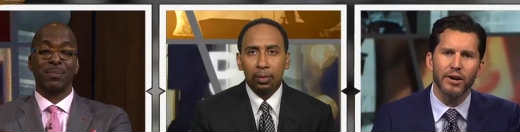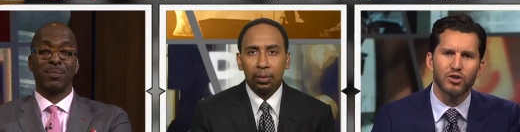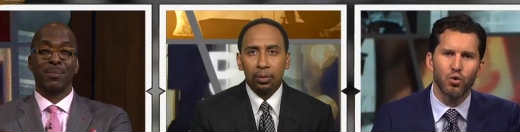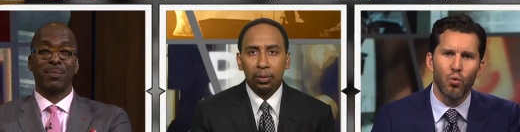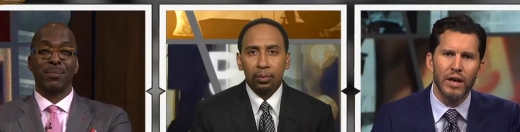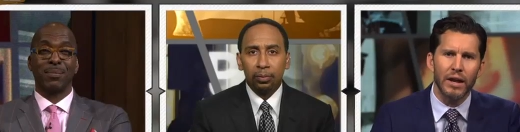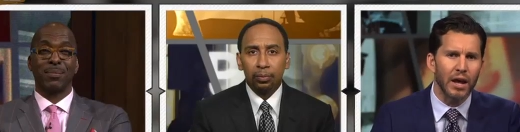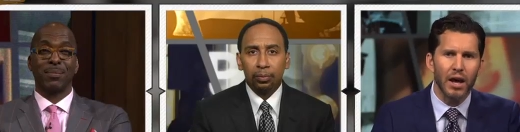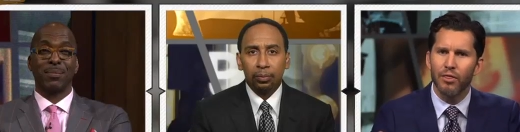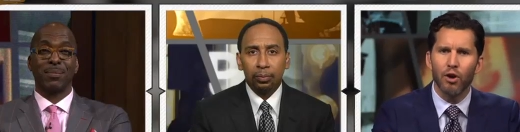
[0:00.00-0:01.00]
Speaker 1: to win.
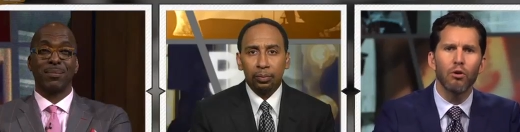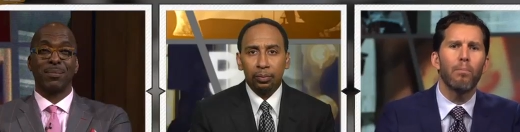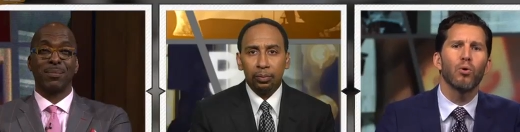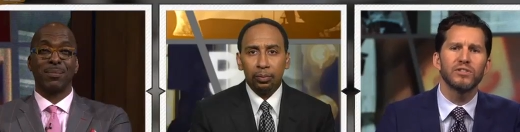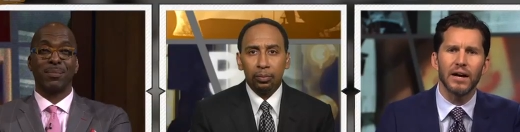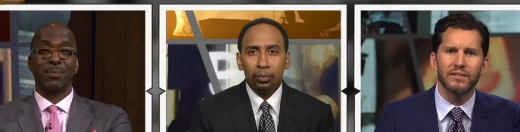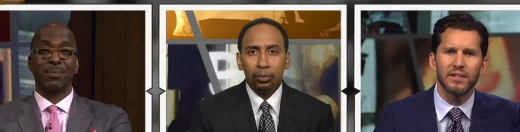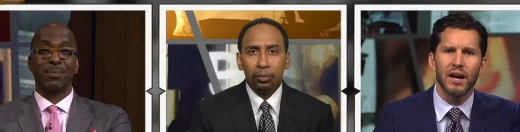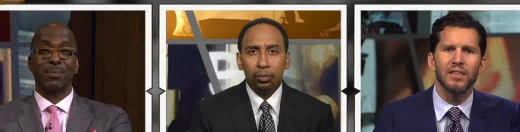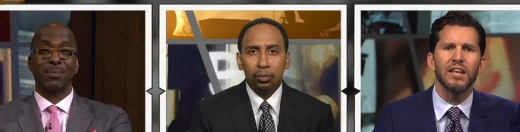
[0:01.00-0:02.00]
There are reports out
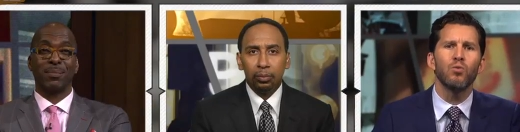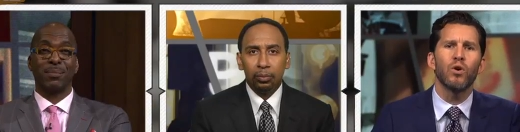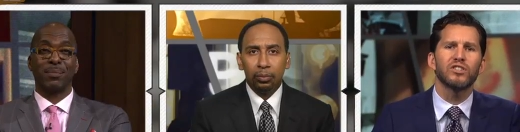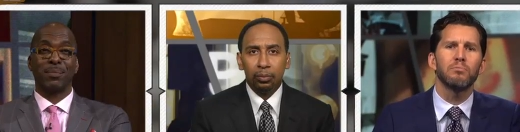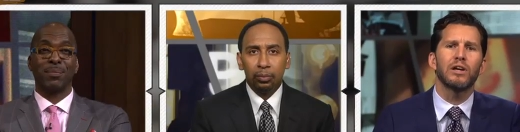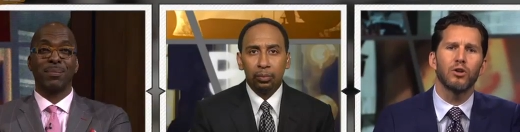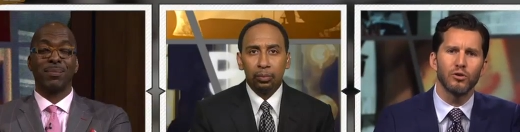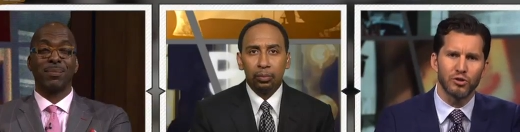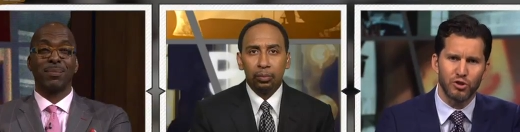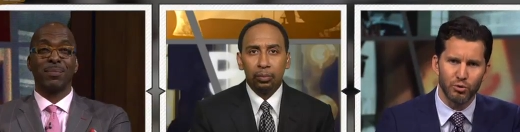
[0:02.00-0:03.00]
today that he wants to be
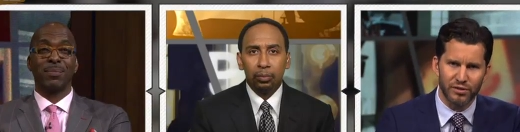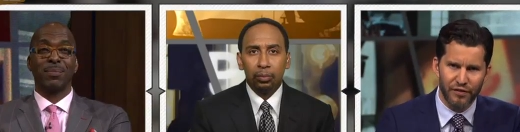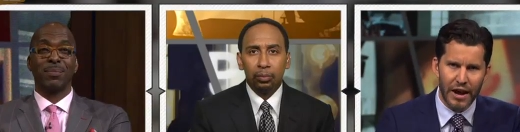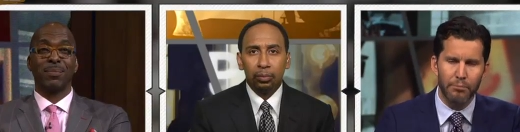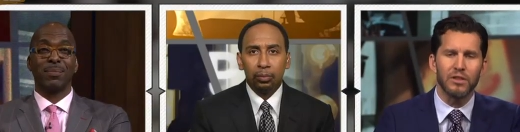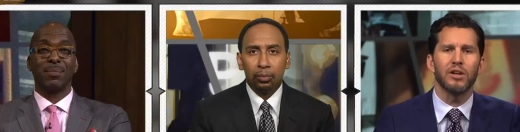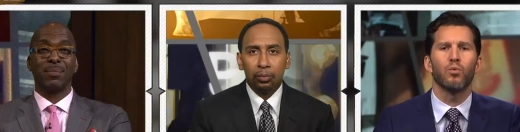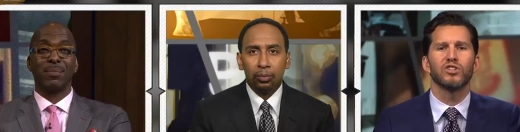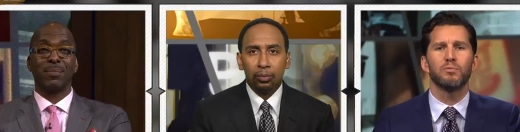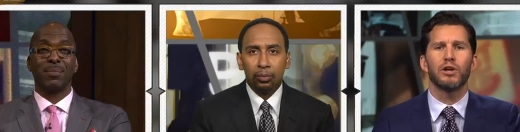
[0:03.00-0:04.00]
closer to his family, that he
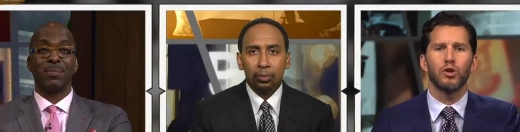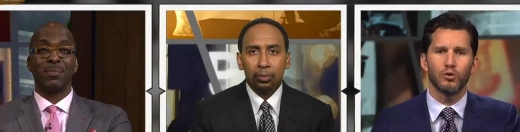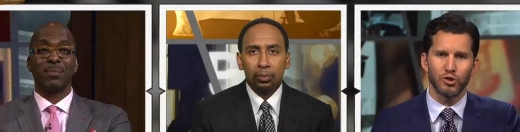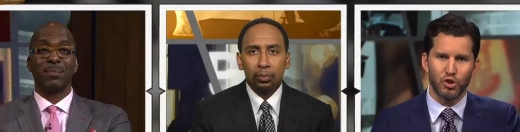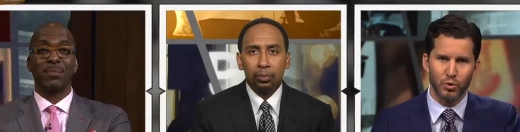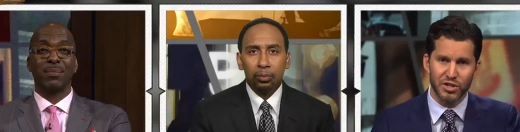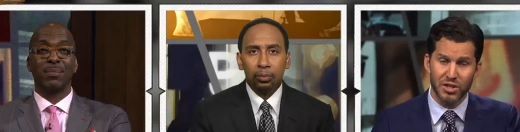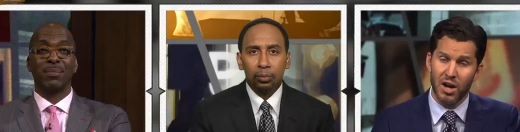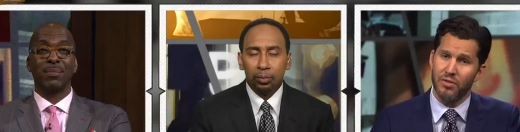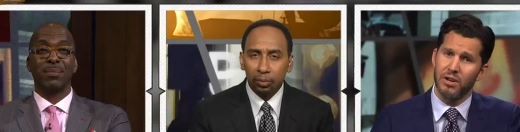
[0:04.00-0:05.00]
wants to be closer to his
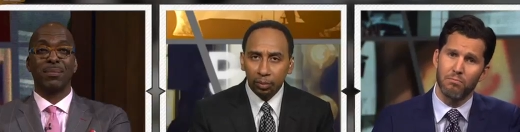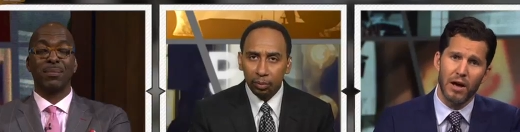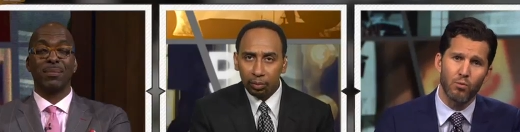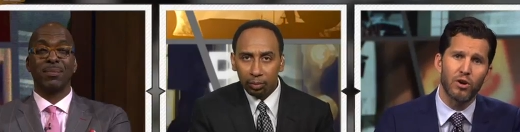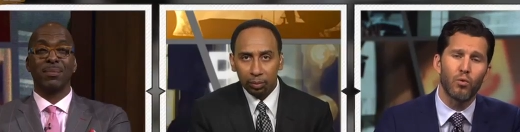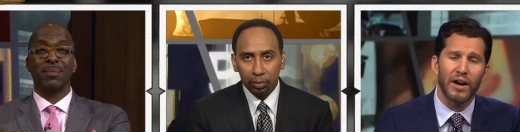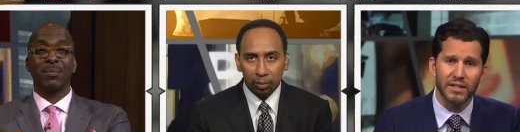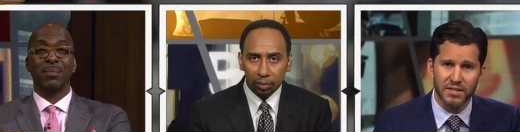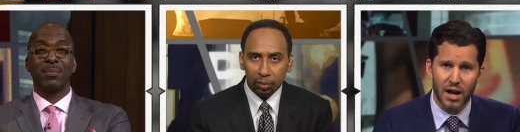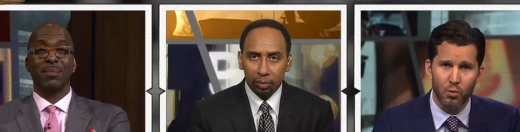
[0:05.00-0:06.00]
son, that he might want to
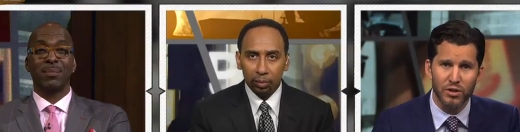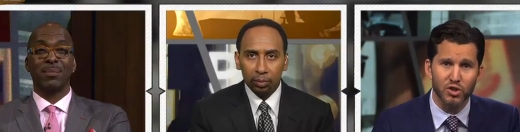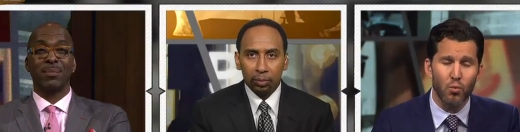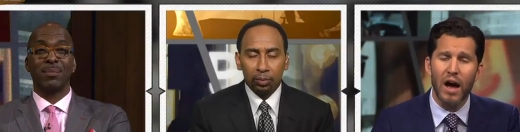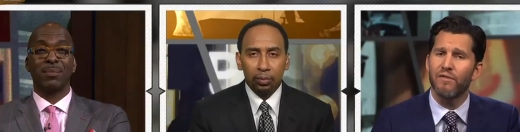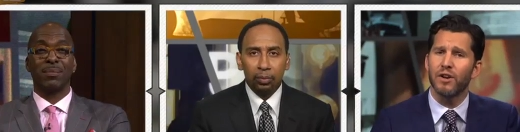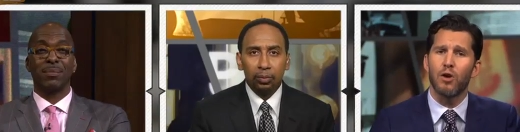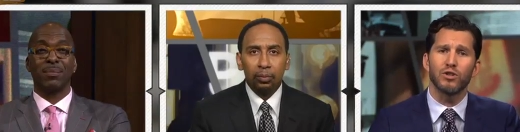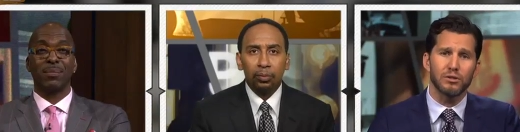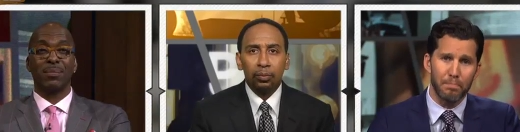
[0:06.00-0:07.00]
reconcile with his wife. And I
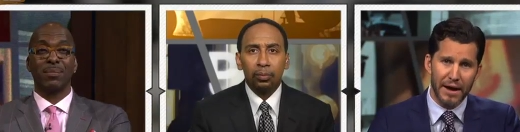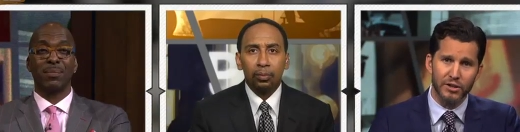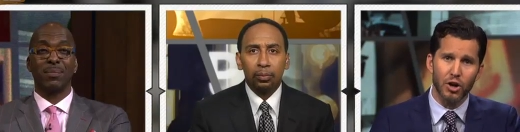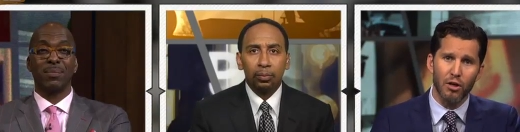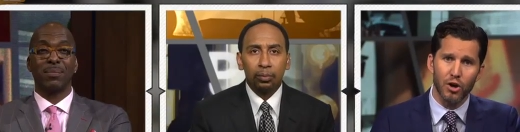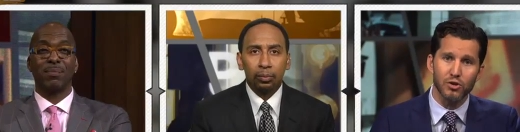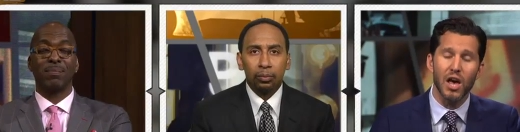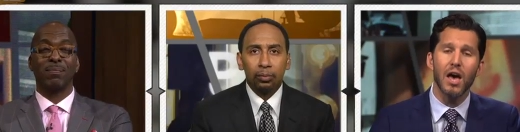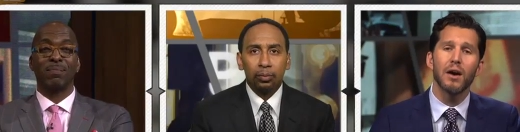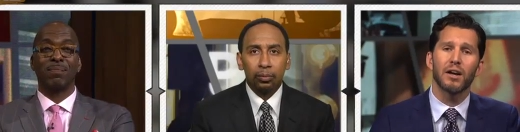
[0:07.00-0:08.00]
respect all those.
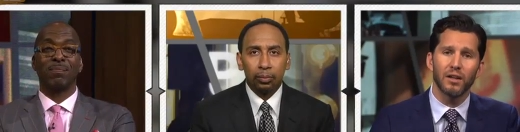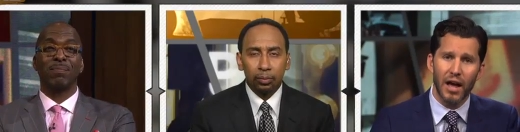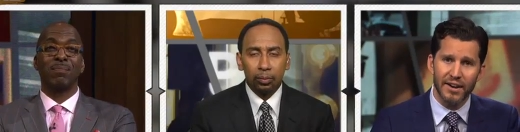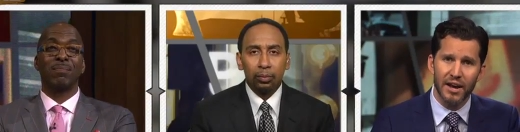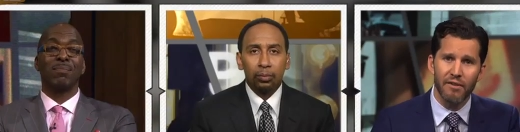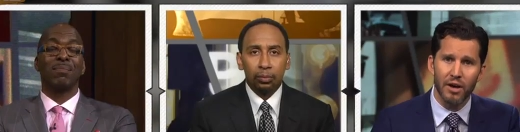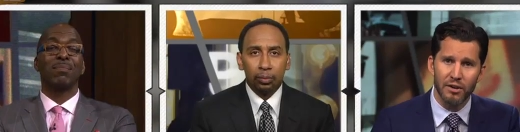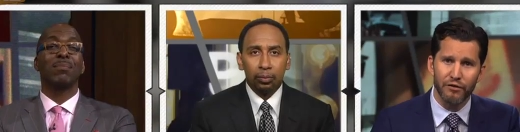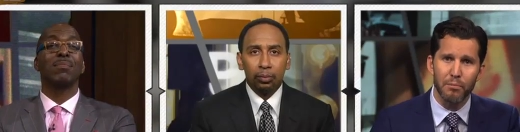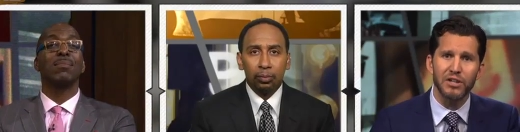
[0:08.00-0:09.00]
Glad to have that
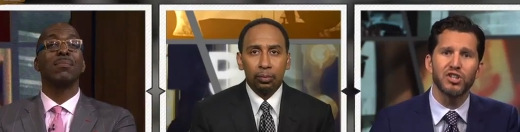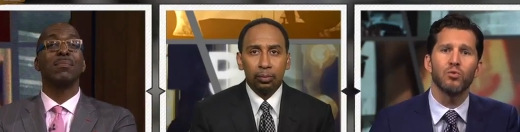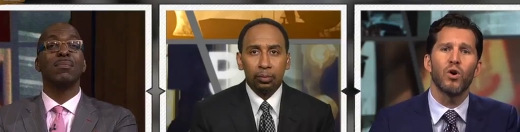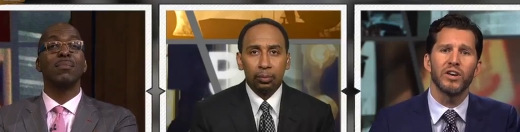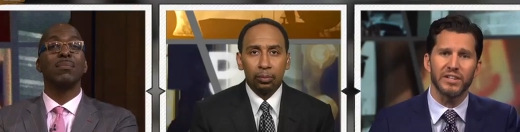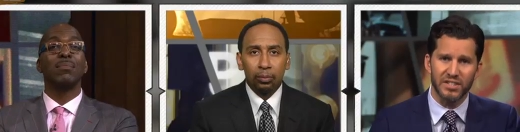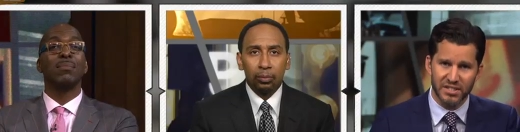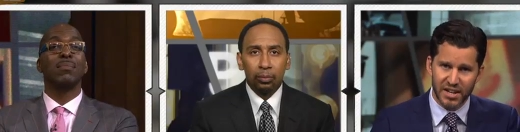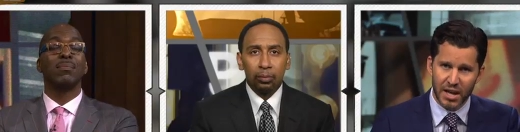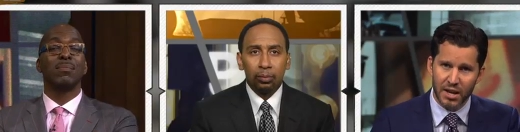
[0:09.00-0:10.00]
information and want to
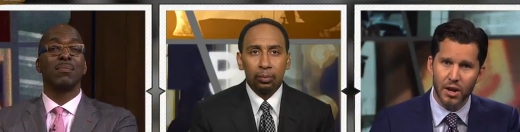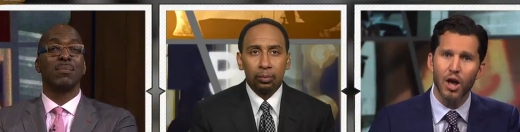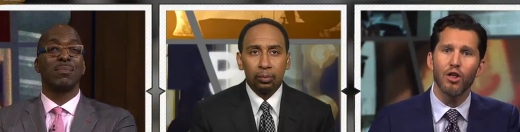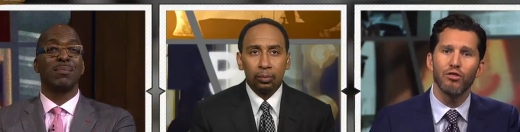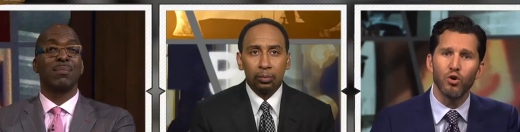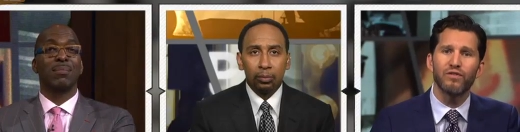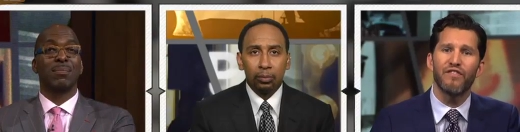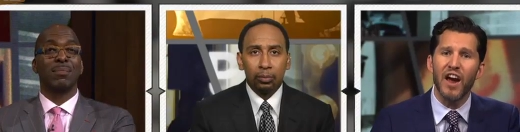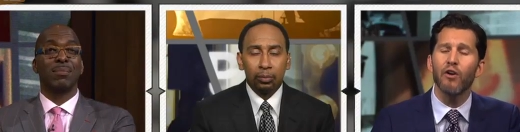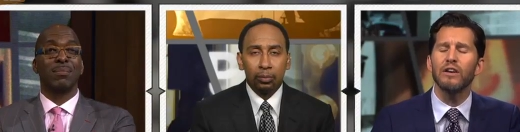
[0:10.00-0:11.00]
extend those
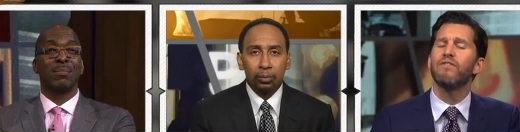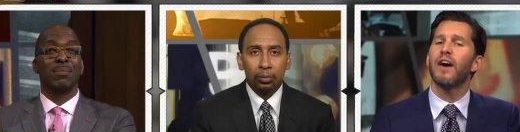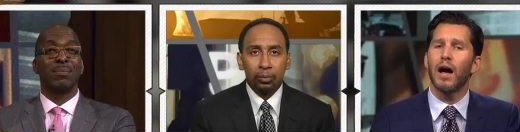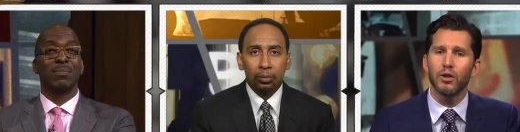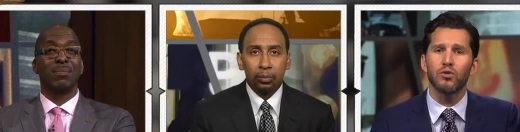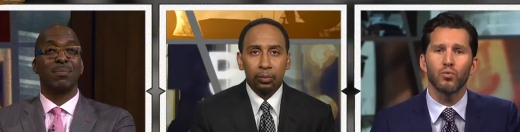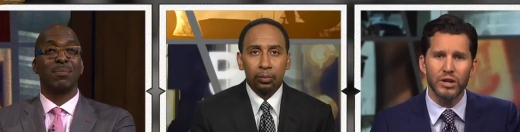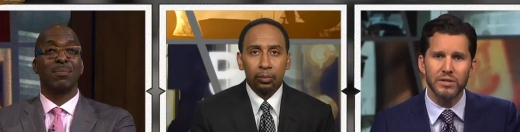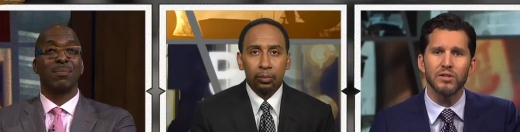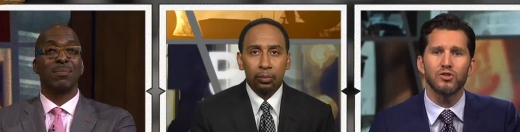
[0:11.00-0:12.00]
very valid
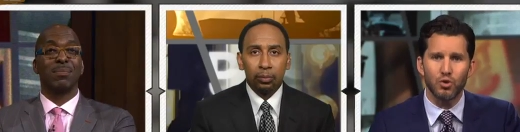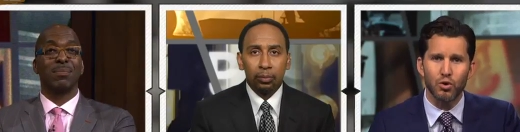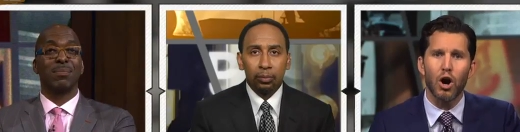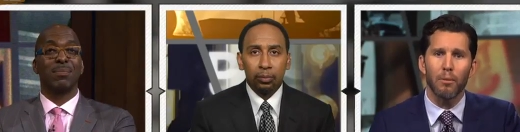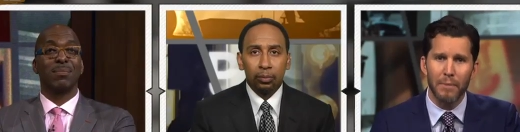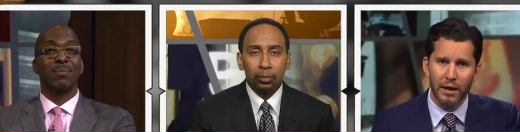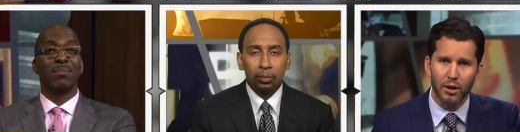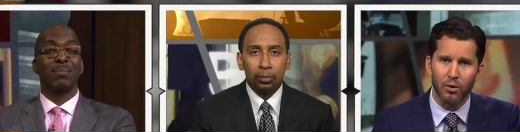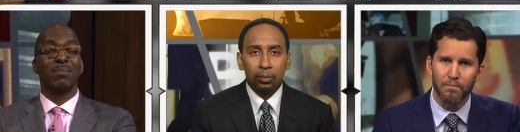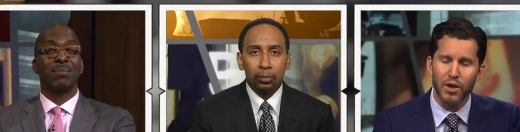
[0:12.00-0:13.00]
reasons to Carmelo.